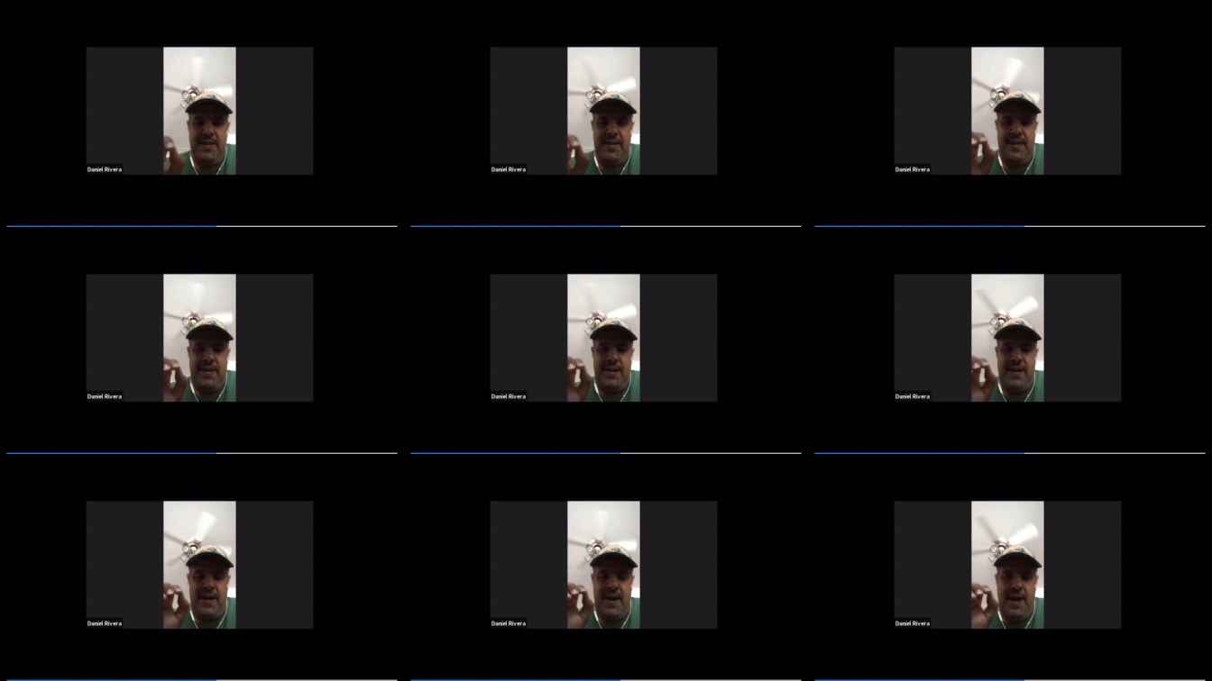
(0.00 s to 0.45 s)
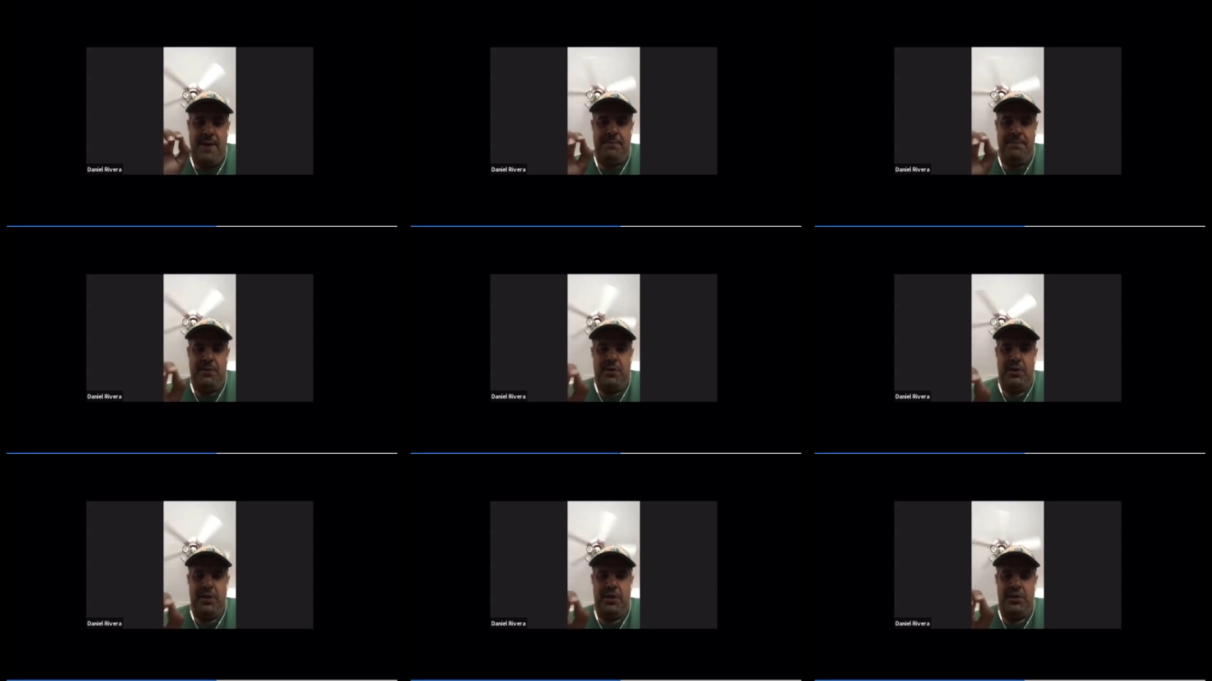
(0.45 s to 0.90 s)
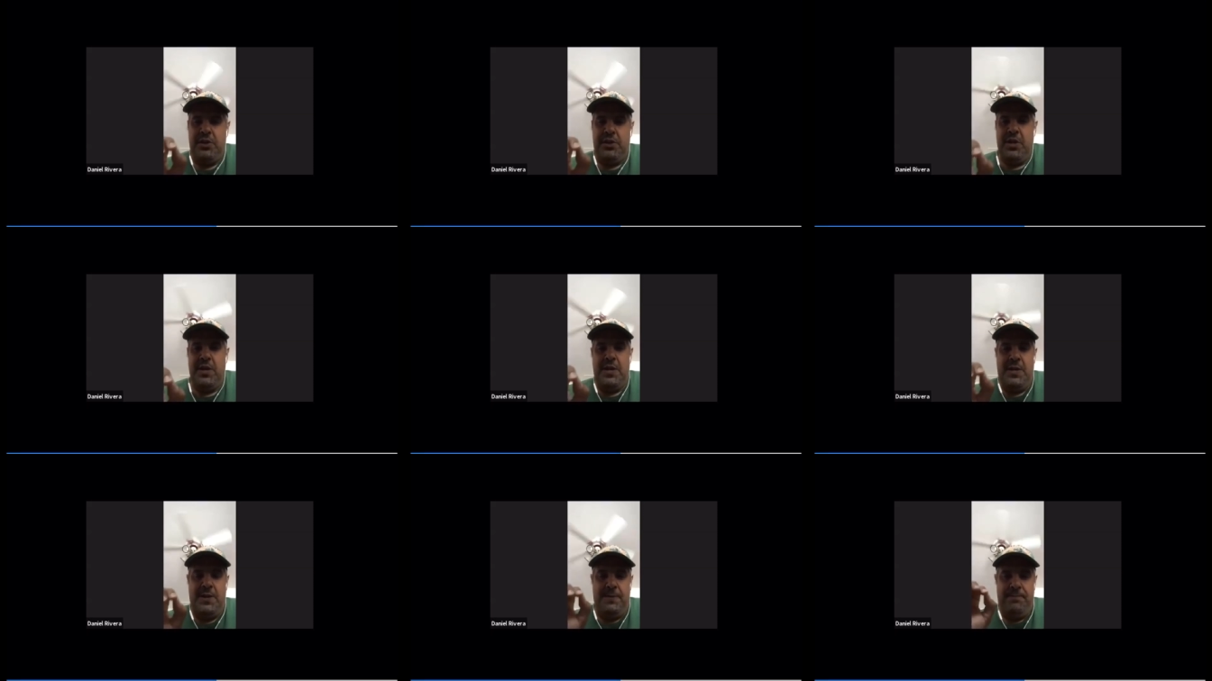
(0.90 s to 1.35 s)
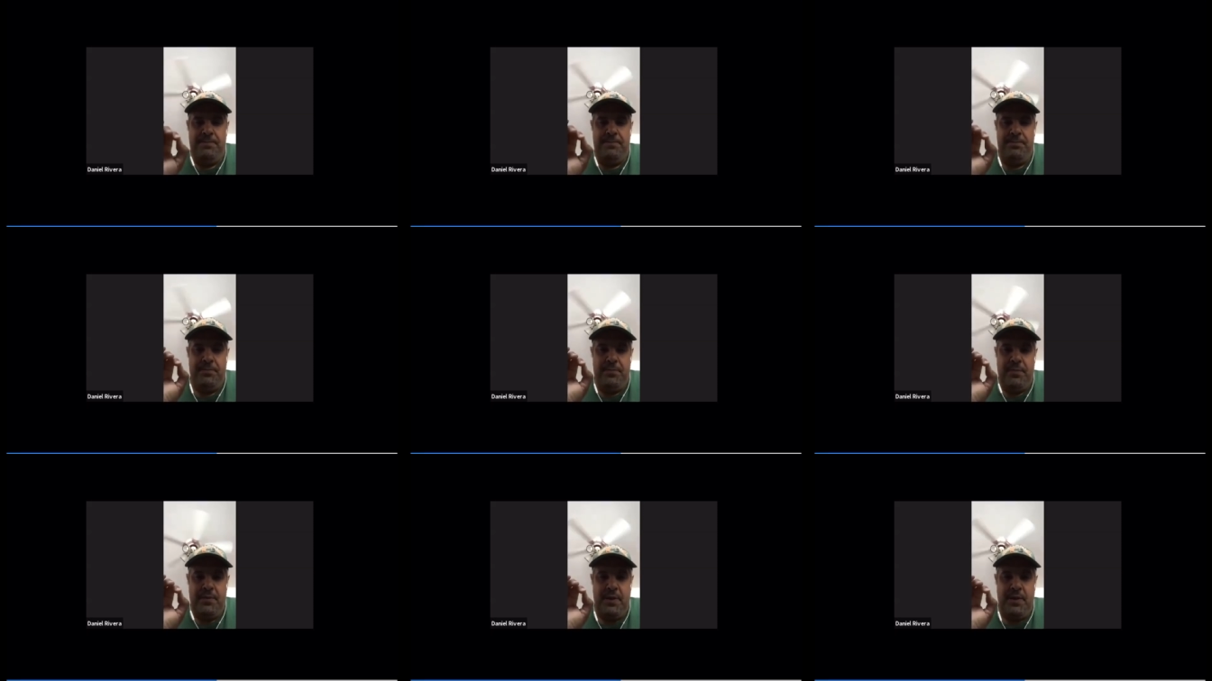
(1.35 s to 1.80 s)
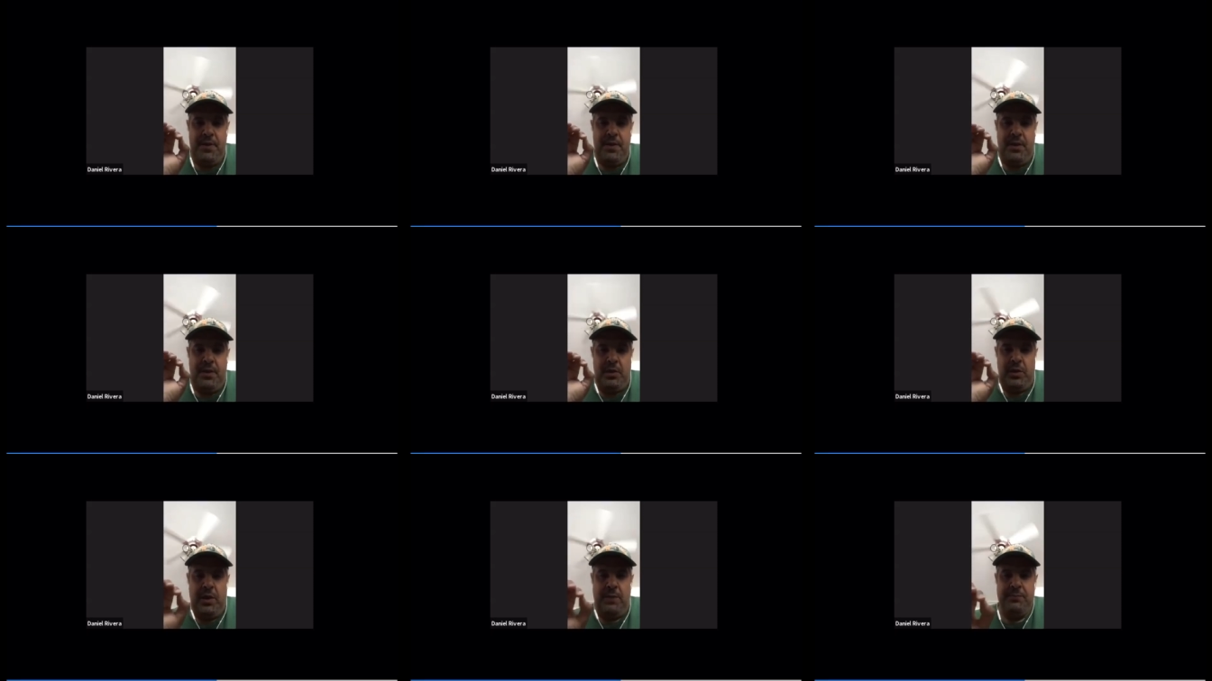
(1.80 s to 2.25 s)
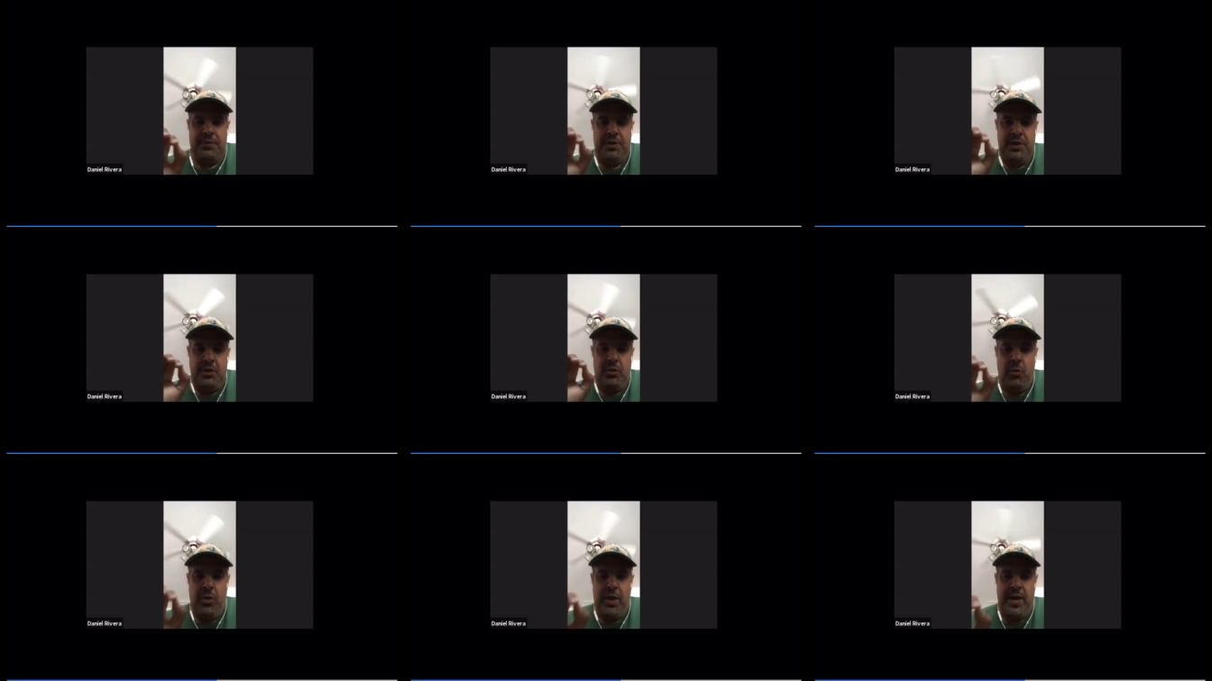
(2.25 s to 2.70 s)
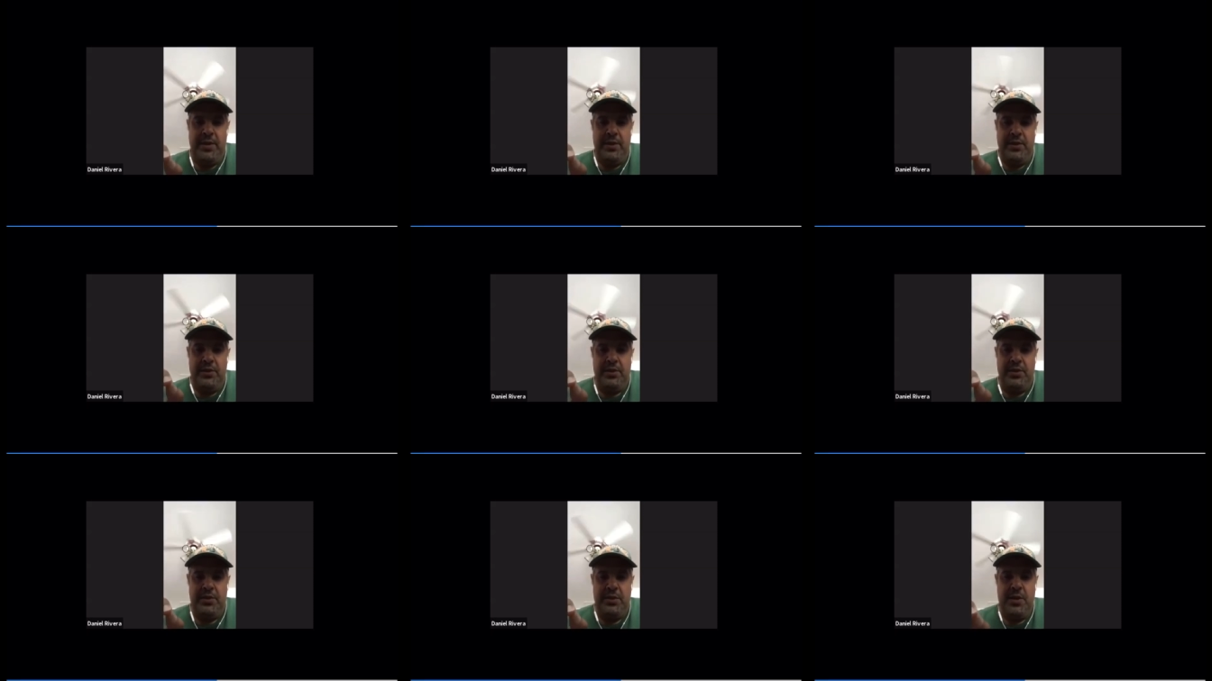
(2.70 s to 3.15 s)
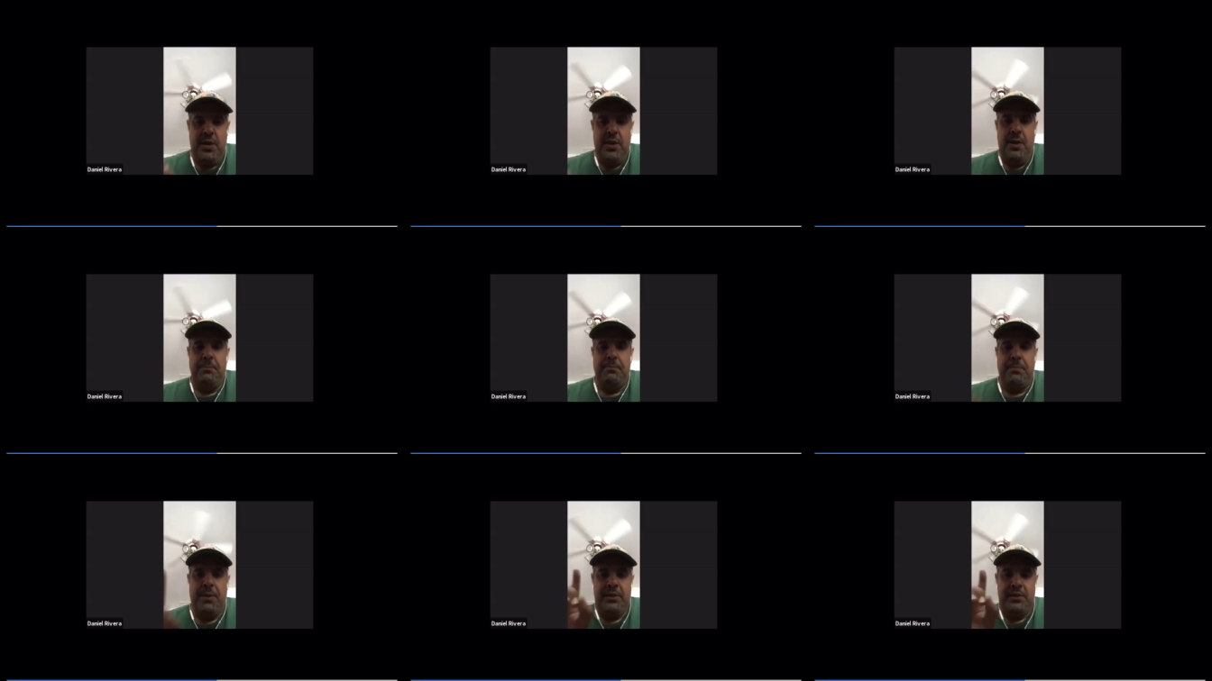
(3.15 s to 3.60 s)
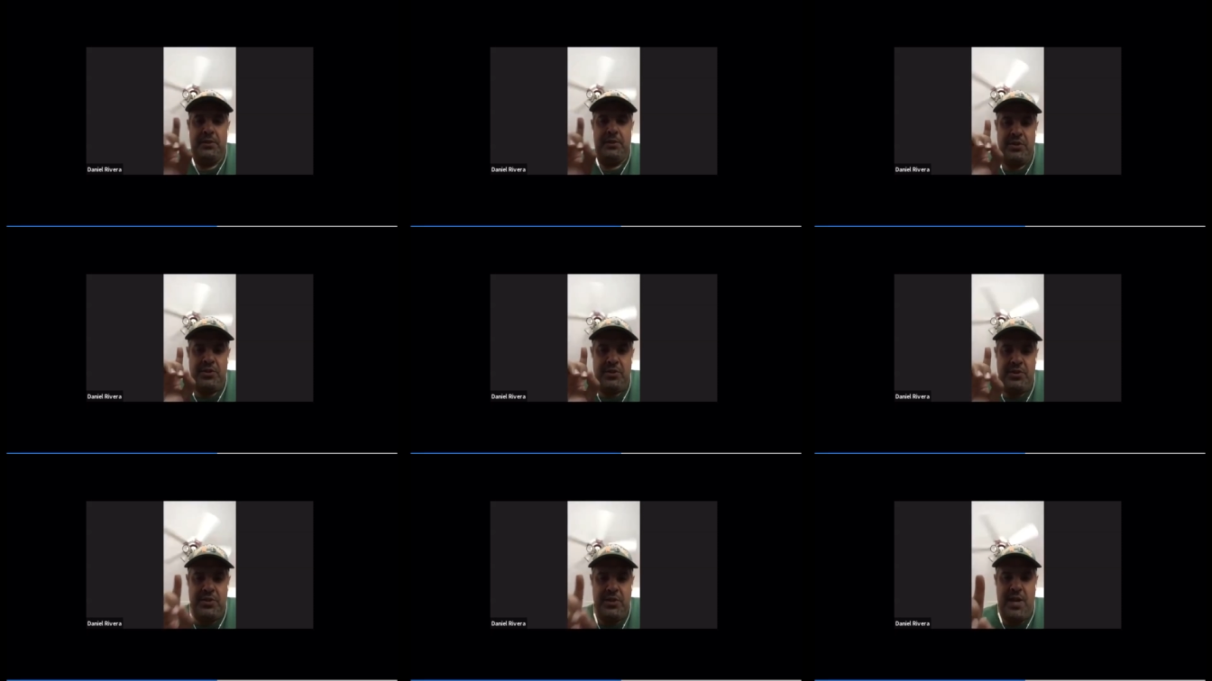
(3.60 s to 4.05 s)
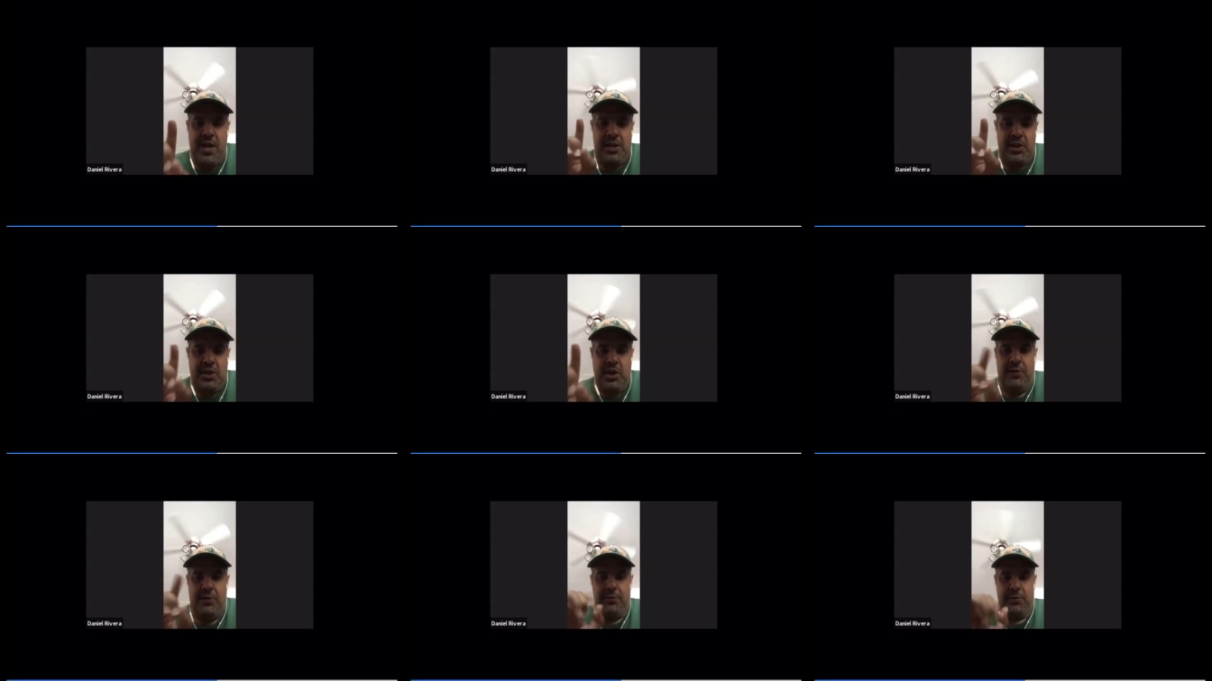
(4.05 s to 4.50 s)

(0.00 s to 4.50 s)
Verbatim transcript: I'm going to say Clemson wins but does not cover.